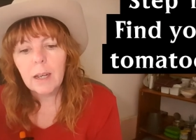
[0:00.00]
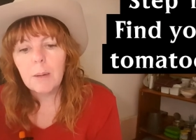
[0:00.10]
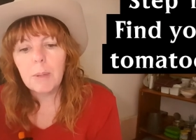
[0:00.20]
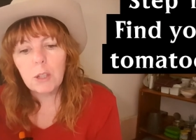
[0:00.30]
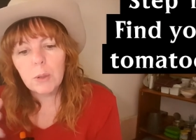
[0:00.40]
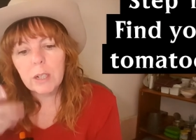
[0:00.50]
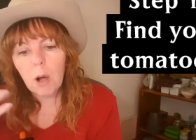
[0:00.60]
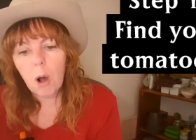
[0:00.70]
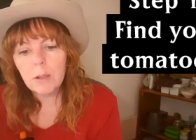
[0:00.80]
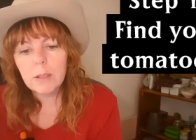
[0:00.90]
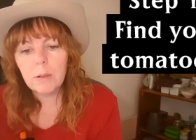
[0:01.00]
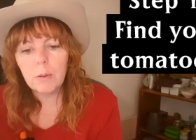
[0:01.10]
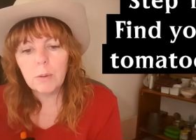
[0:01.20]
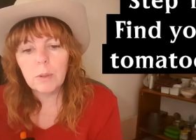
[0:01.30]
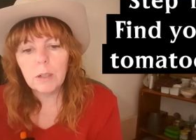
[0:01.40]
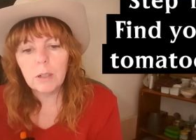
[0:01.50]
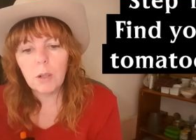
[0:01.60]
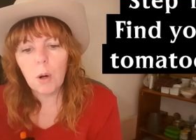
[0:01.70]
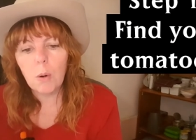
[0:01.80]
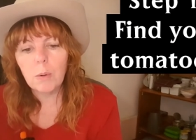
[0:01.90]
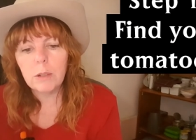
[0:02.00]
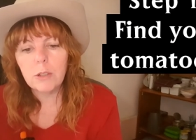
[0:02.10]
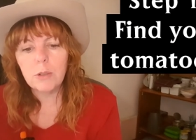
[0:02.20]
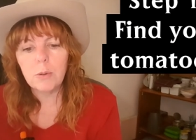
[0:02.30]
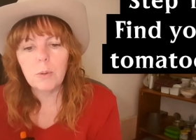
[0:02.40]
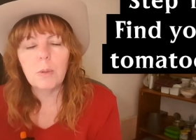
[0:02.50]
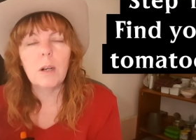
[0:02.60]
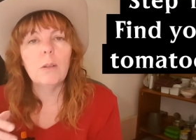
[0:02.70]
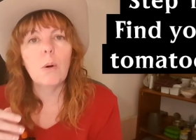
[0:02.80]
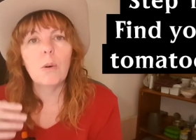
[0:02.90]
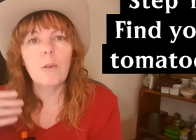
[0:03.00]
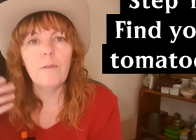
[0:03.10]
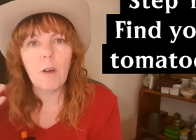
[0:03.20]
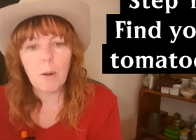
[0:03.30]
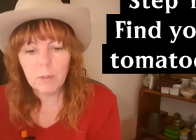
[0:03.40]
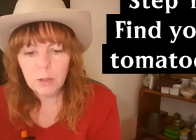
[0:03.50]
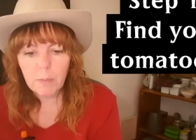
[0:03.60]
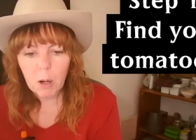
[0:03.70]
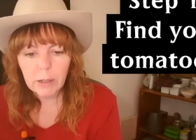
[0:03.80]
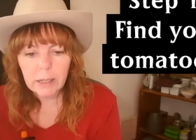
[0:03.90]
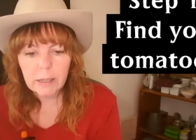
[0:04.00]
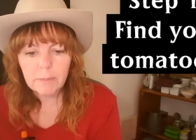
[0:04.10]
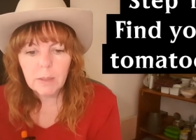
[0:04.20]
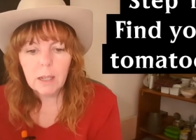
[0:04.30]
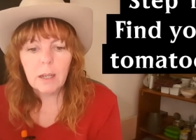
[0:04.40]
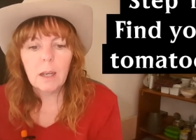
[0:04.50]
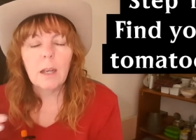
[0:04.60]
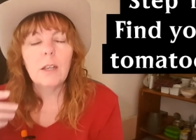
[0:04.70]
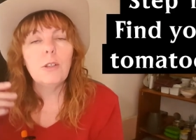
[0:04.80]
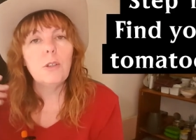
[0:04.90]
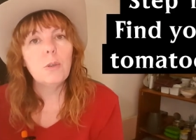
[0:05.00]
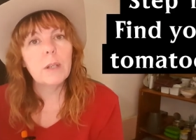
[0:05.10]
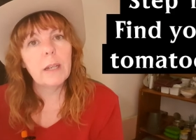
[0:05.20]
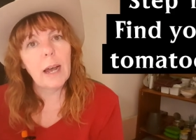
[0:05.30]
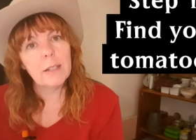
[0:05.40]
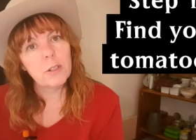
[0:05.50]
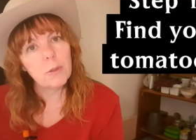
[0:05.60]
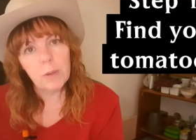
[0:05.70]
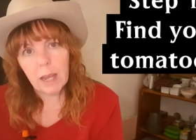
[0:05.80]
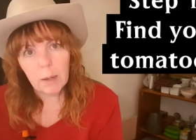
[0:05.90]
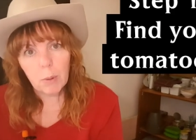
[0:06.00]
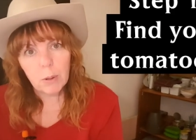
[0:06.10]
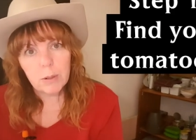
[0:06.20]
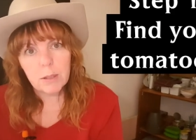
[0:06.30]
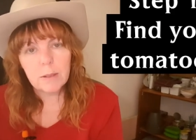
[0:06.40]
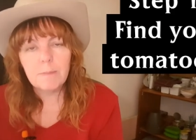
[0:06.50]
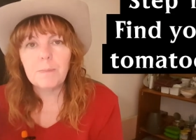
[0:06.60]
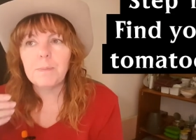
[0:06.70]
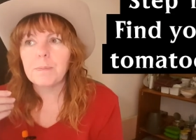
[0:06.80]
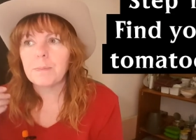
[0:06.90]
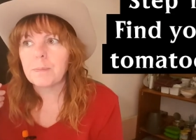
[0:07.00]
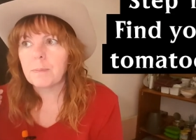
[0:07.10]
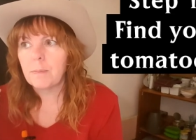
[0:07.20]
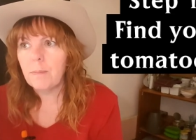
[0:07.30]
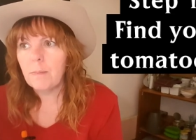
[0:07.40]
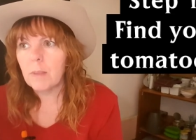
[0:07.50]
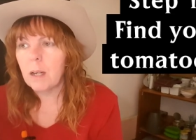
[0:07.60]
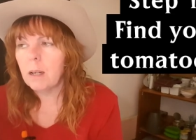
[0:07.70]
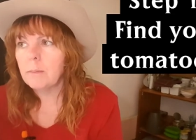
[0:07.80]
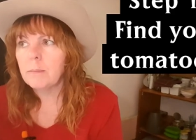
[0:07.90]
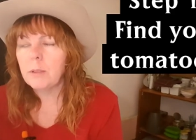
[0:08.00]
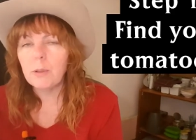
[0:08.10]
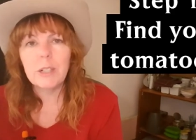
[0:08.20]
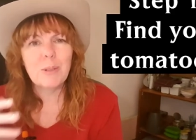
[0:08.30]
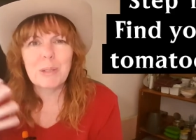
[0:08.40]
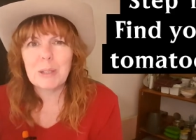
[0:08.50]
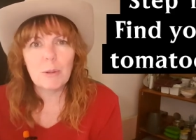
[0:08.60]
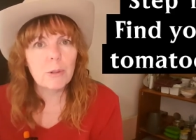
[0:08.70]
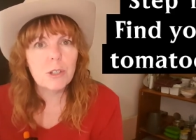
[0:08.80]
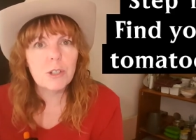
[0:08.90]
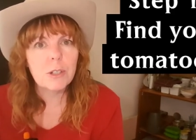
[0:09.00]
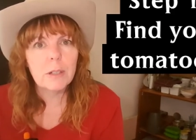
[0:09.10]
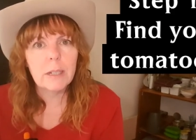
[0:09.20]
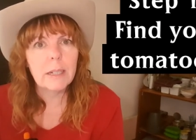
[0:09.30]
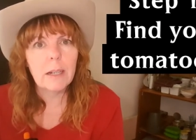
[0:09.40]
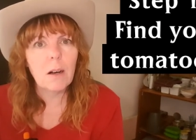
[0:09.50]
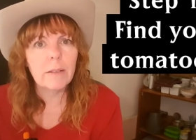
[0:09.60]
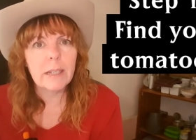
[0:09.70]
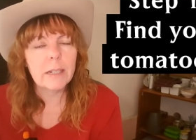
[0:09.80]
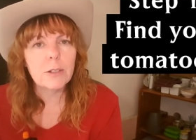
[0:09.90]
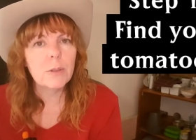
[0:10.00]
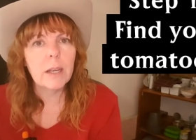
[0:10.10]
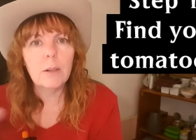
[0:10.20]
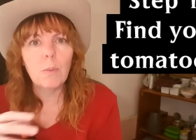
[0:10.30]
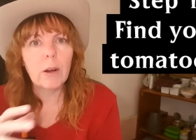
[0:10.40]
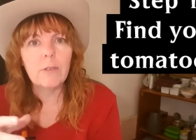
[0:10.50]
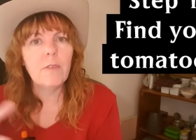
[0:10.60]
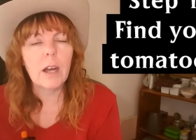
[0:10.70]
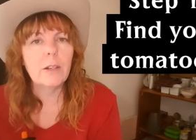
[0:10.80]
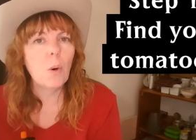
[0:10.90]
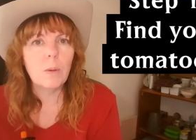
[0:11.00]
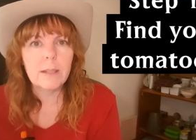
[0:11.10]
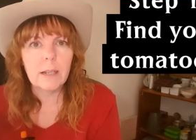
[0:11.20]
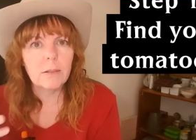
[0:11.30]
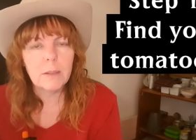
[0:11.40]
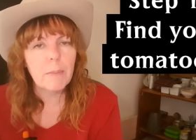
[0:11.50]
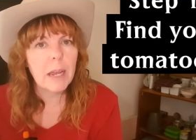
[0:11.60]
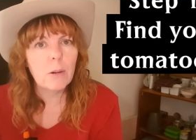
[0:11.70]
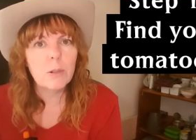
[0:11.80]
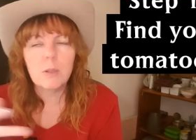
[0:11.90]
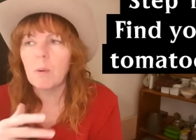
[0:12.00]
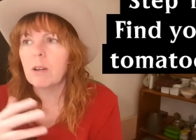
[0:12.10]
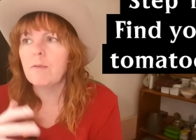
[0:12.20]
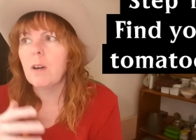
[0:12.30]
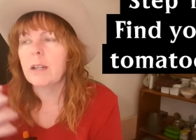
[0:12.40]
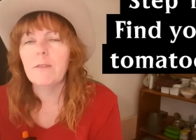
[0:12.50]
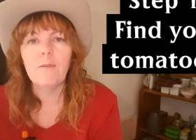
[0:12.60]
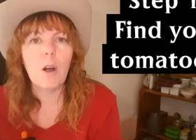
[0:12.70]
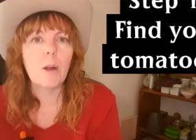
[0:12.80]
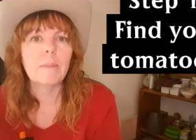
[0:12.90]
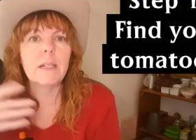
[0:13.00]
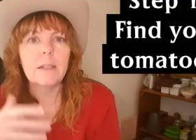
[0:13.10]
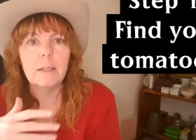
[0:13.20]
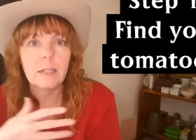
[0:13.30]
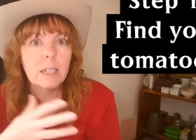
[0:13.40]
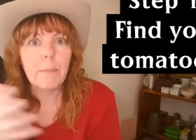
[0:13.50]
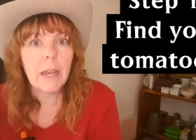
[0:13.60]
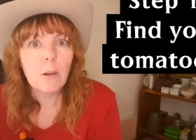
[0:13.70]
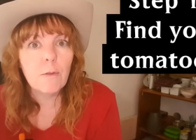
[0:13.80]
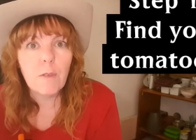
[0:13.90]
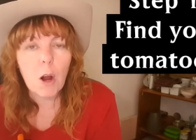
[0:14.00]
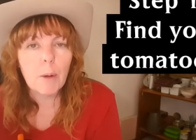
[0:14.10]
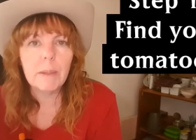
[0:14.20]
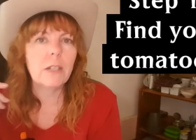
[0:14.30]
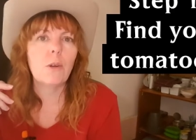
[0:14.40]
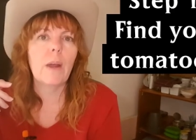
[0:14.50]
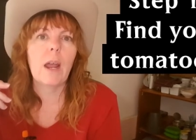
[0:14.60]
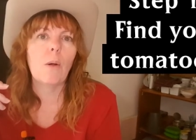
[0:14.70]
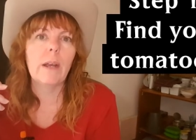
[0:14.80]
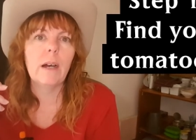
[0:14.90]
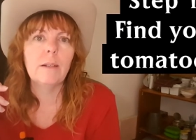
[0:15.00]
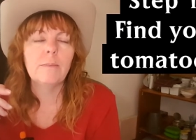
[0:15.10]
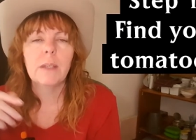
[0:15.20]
But you can also go to a local farmer's market. You can ask your neighbors, um, you can do a search on the internet, where to find wholesale tomatoes, where to find a farm, that, a tomato farm in your area.